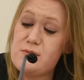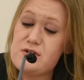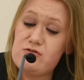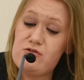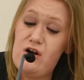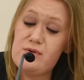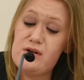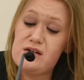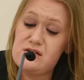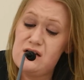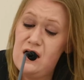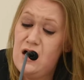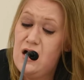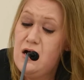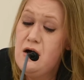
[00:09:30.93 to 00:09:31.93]
be described as
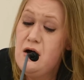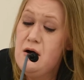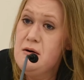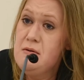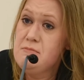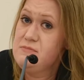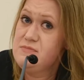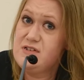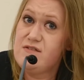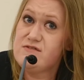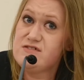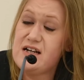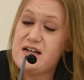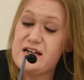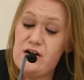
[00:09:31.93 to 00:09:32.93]

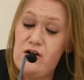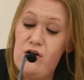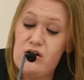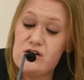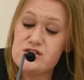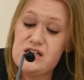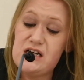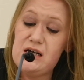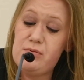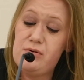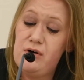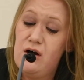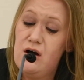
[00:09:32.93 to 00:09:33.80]
devastating hardship.